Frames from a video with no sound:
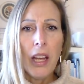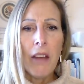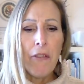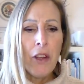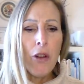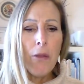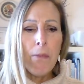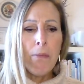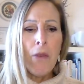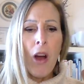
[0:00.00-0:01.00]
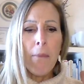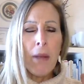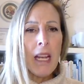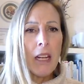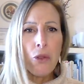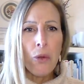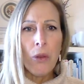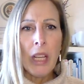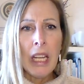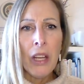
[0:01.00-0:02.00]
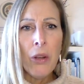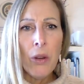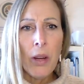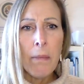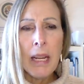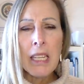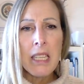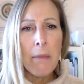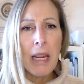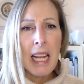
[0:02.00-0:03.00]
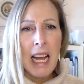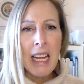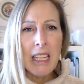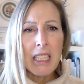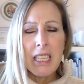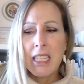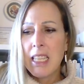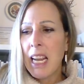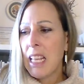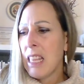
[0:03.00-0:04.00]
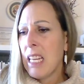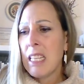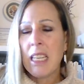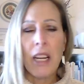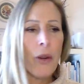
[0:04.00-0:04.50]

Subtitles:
If you're not being truly you and being somebody else and saying things and